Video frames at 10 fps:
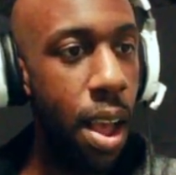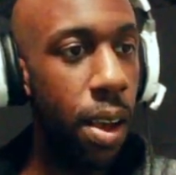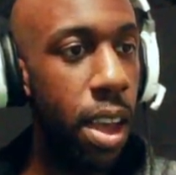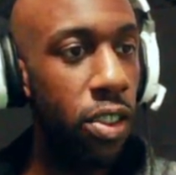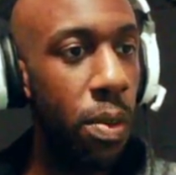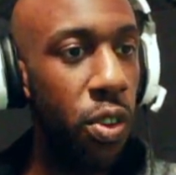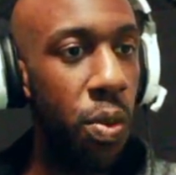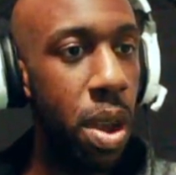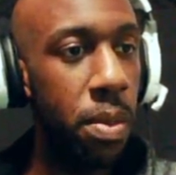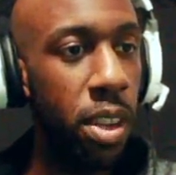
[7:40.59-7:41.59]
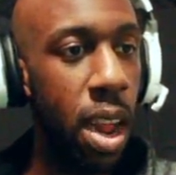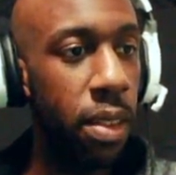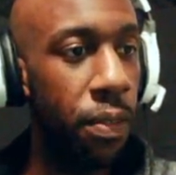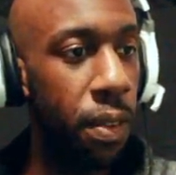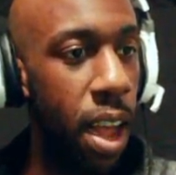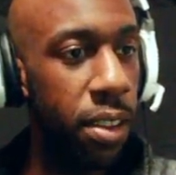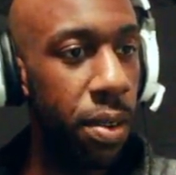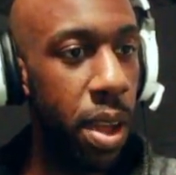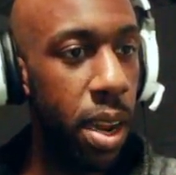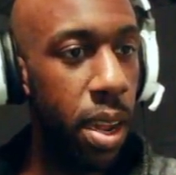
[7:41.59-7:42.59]
Okay, so I'm assuming I'm just gonna have to fly
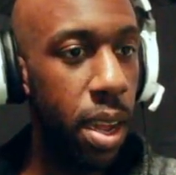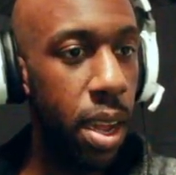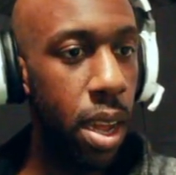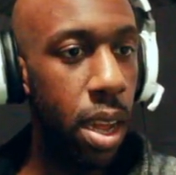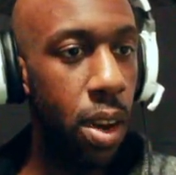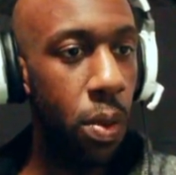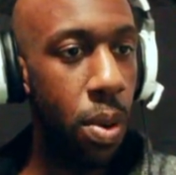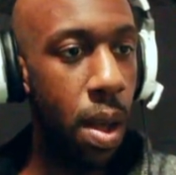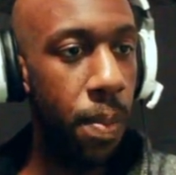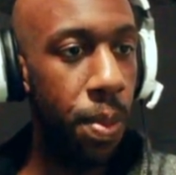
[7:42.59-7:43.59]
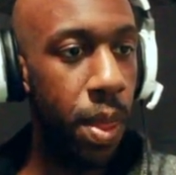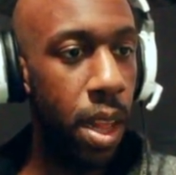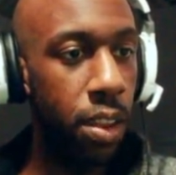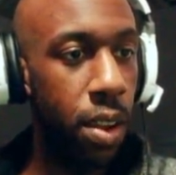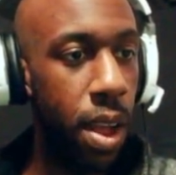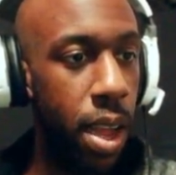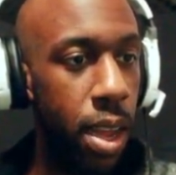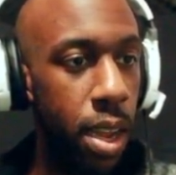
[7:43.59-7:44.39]
to it. No problem. Let's do it.